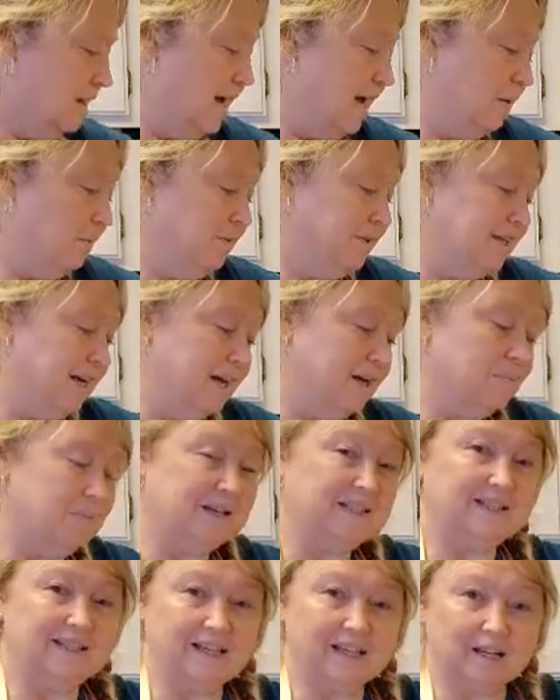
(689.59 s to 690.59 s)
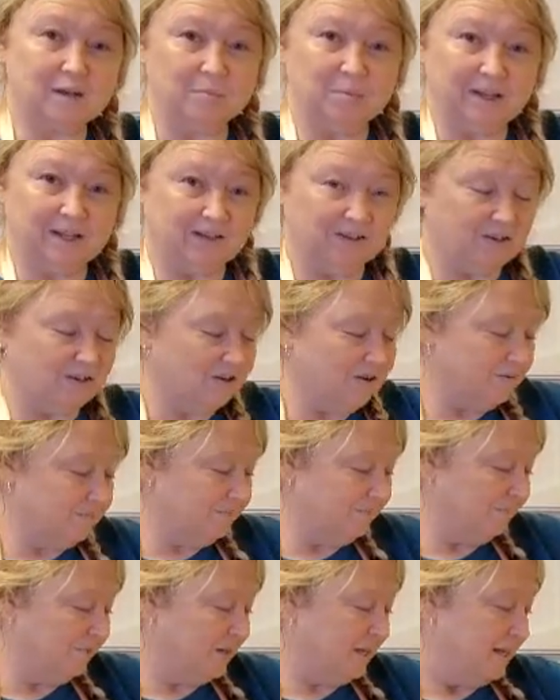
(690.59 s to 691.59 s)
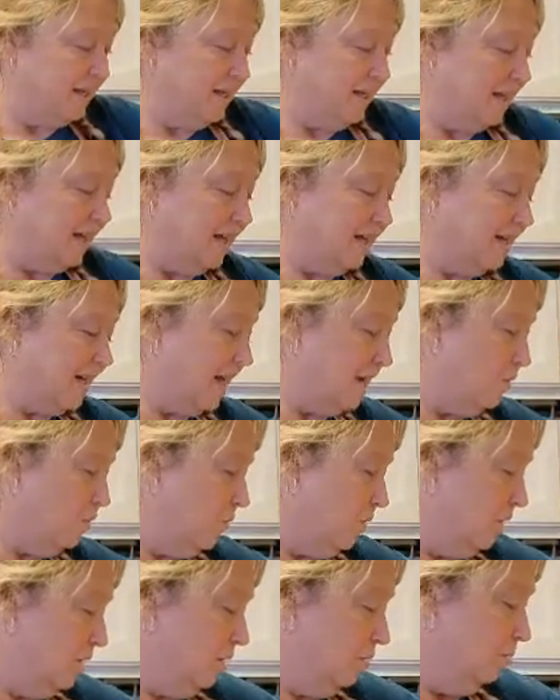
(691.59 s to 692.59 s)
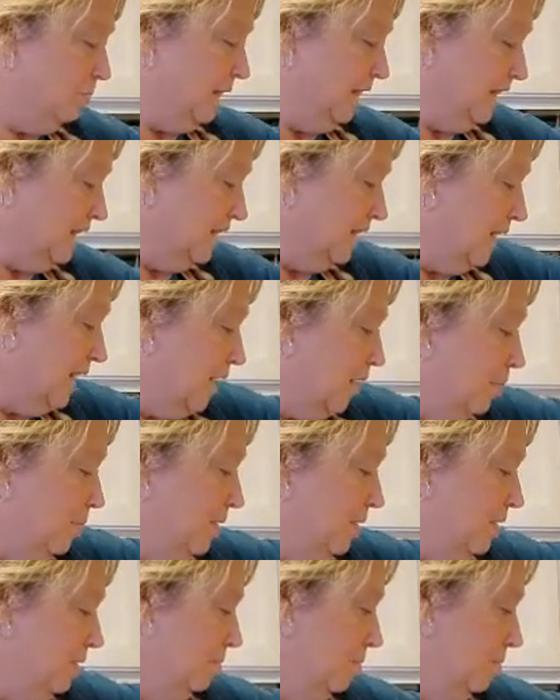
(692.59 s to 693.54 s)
I will take my stick blender and I will blend it up